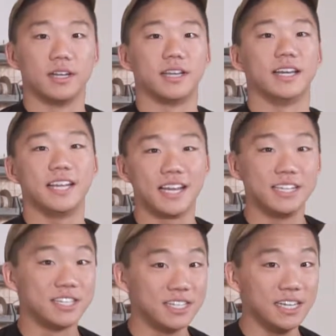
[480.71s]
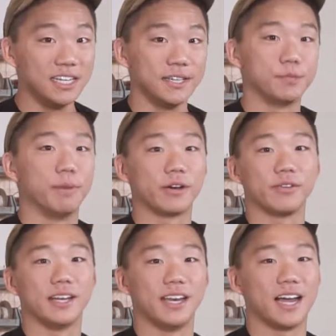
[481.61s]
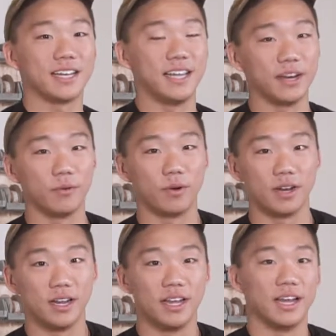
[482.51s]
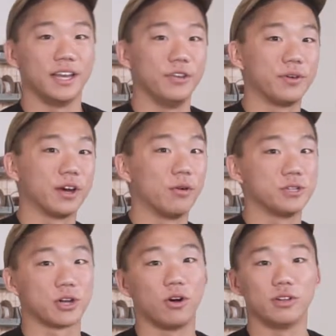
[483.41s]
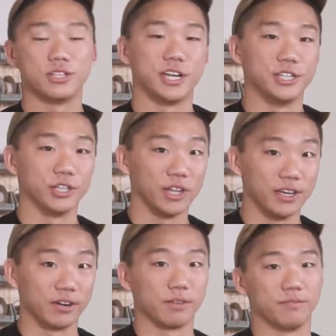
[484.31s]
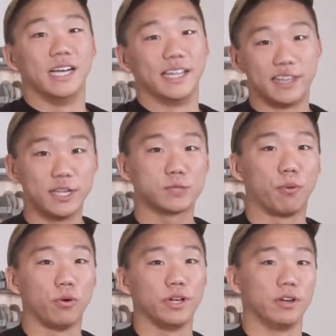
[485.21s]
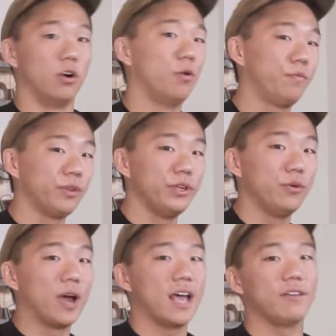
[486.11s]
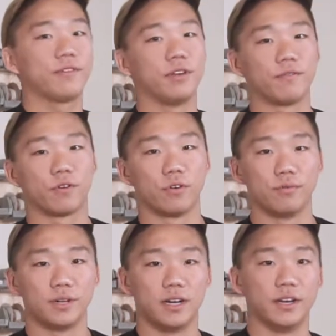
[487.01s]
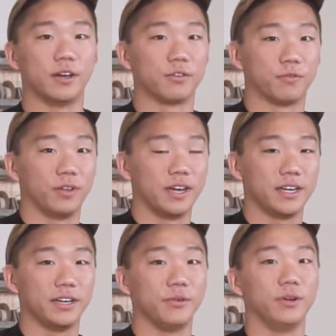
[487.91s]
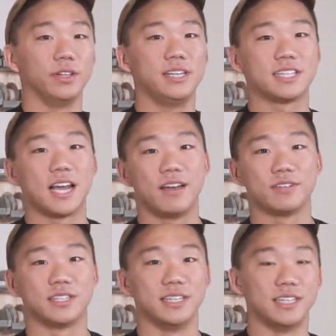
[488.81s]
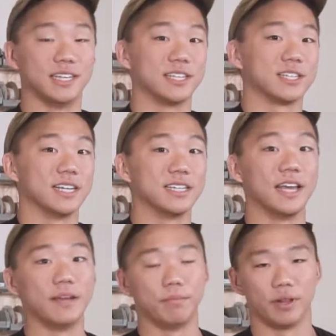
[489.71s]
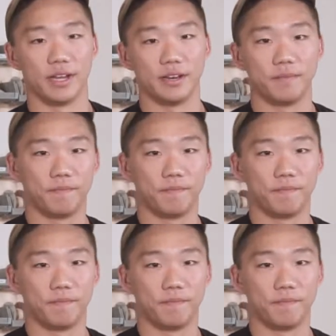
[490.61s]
getting a seat is better than not getting one, and you can always call and change it later. At this point, hopefully you have confirmed another flight and you at least have a seat and a set game plan.